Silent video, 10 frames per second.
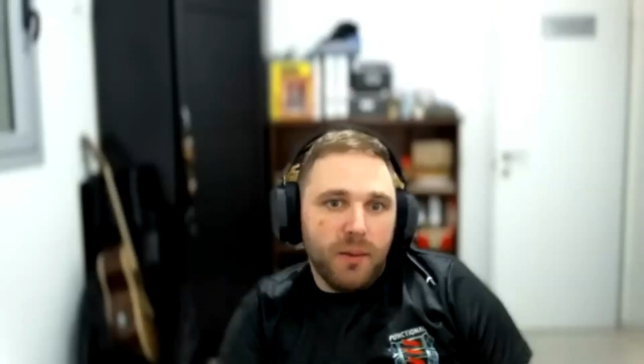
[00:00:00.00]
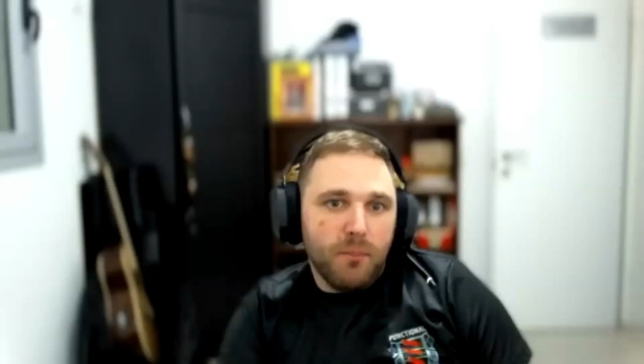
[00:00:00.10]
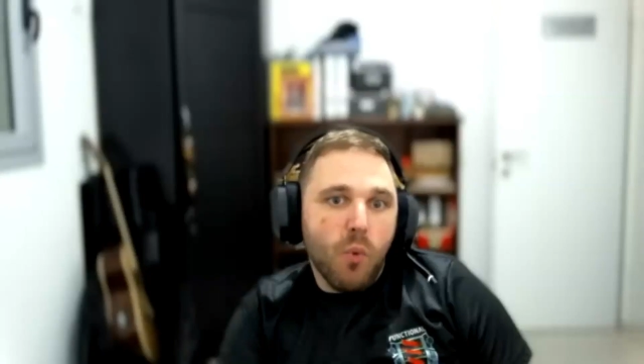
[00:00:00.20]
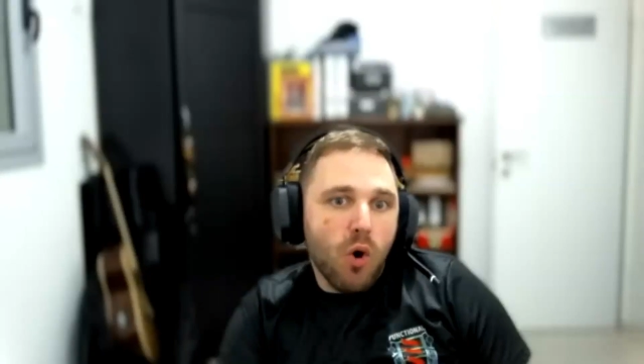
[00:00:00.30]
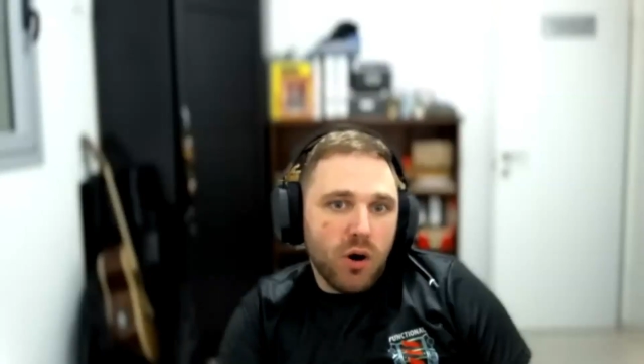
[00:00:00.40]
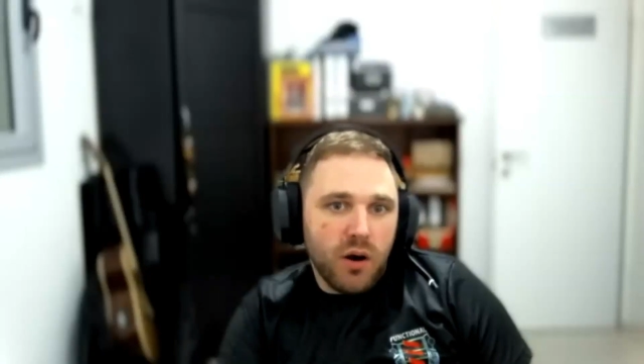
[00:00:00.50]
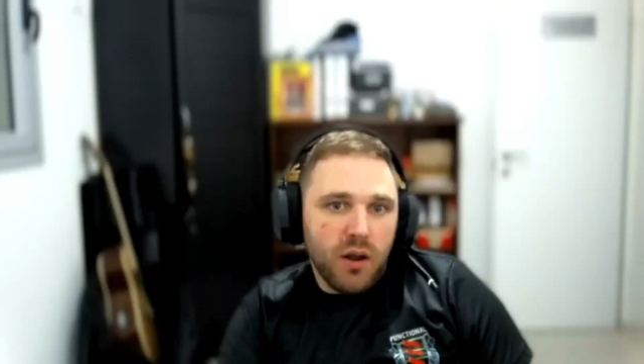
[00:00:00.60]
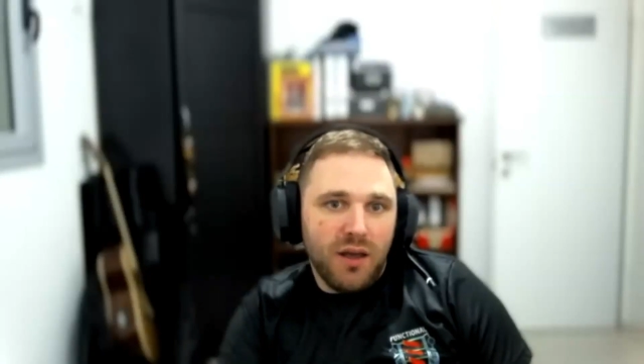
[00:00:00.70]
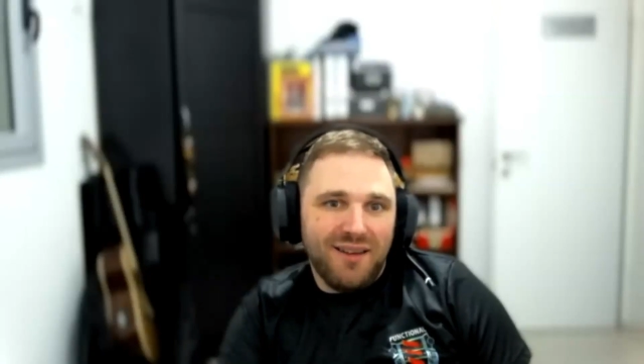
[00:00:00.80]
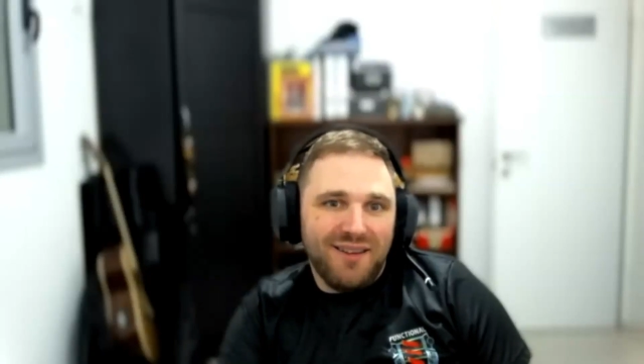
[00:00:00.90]
more,
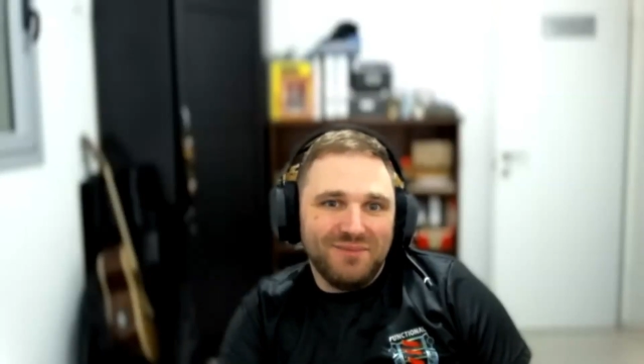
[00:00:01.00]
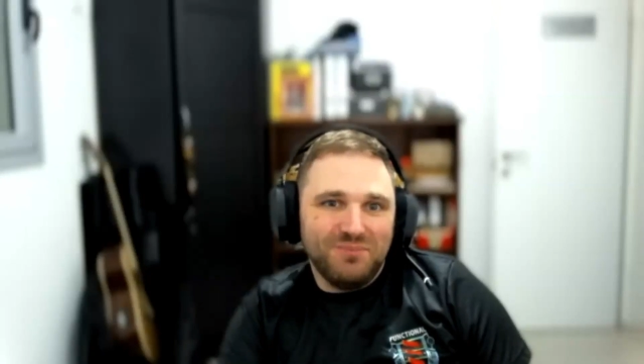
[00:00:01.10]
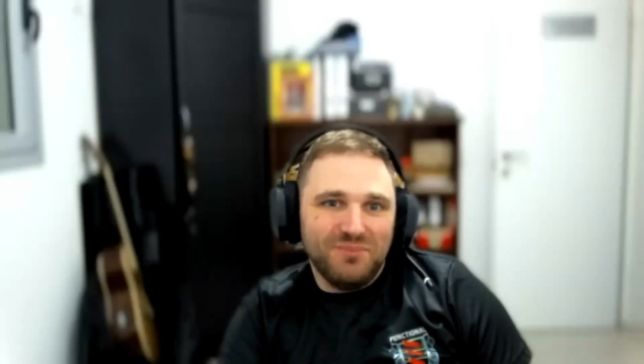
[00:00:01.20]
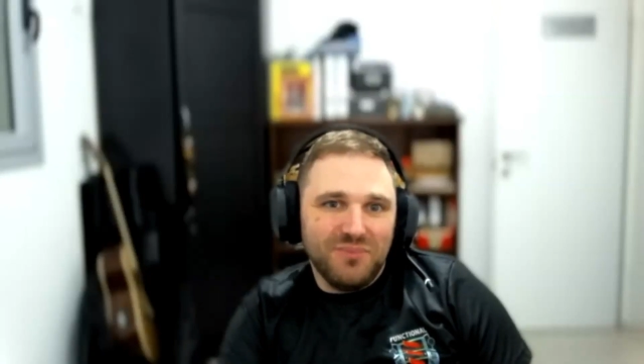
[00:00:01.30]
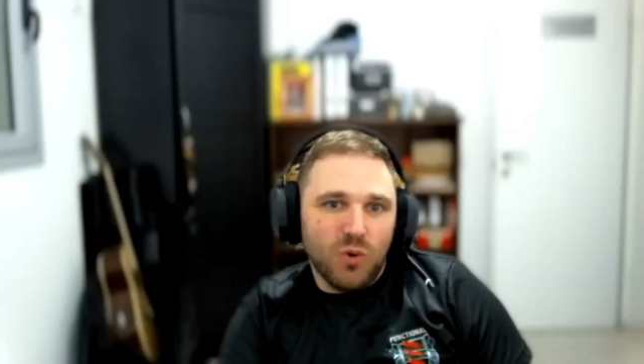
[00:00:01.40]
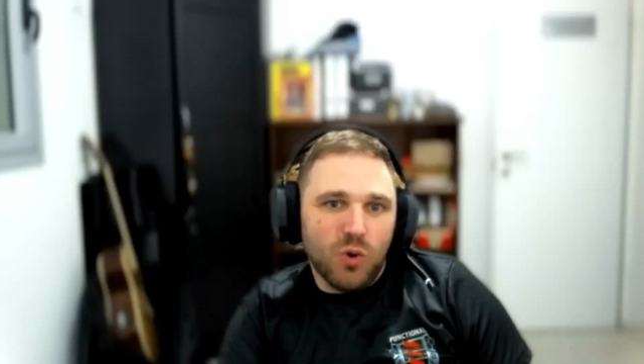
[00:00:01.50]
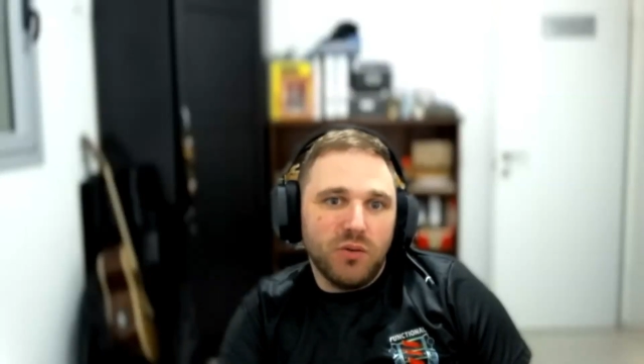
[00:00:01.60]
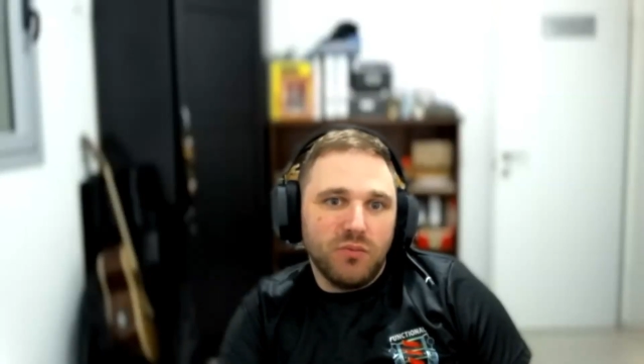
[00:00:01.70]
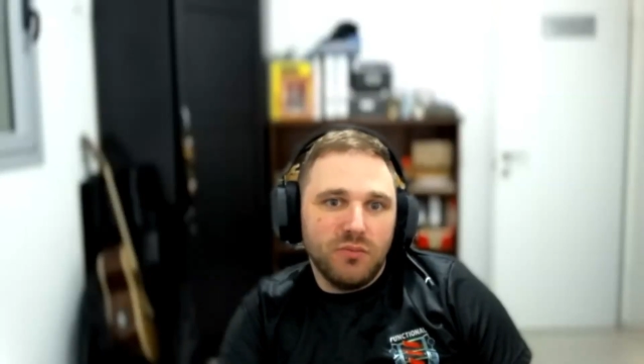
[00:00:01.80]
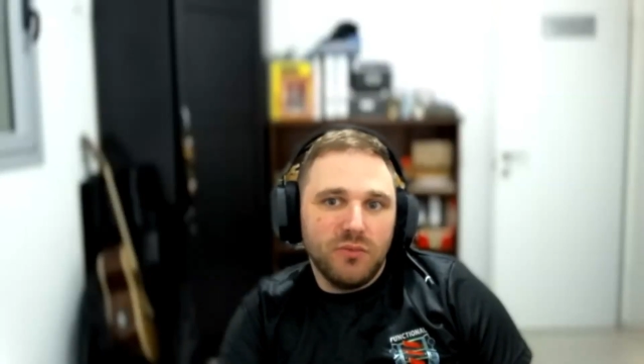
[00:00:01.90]

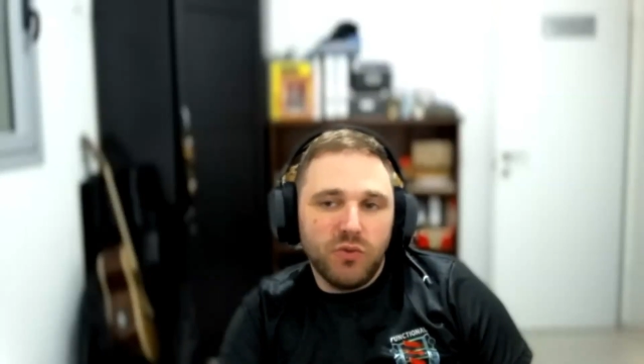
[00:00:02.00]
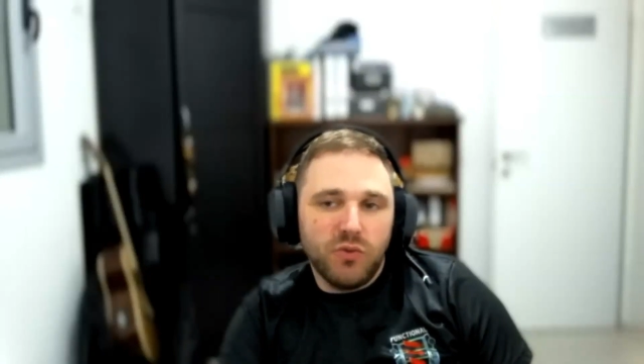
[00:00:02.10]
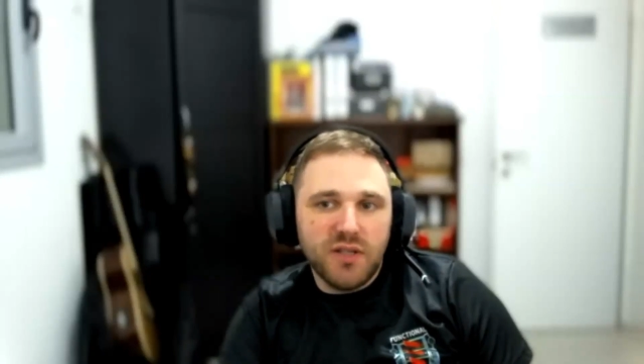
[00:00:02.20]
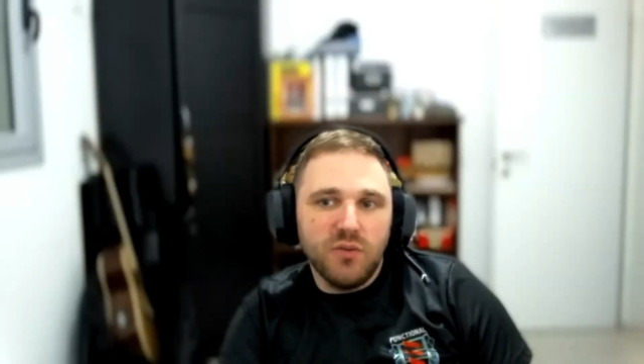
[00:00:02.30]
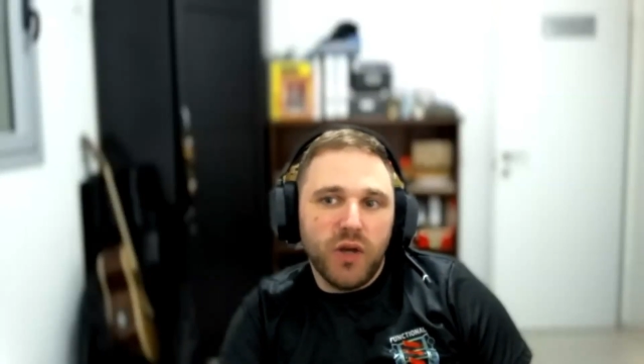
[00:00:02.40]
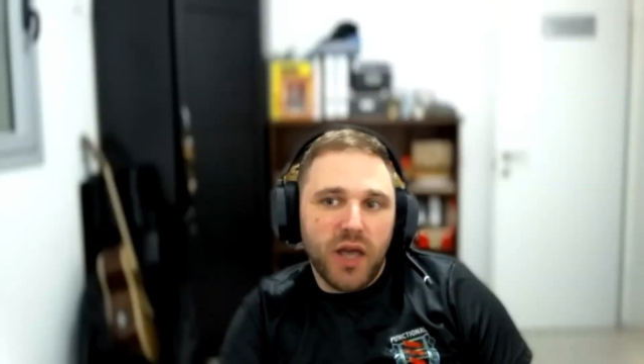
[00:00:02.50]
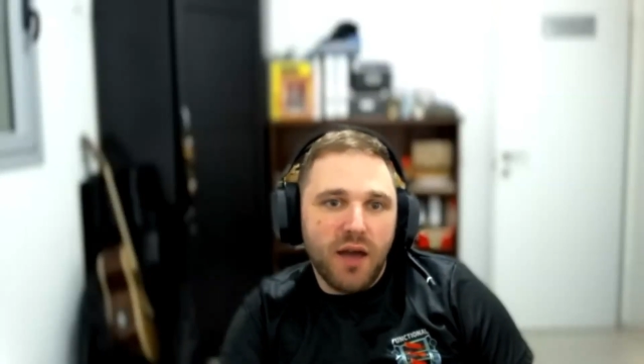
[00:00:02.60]
or the reason we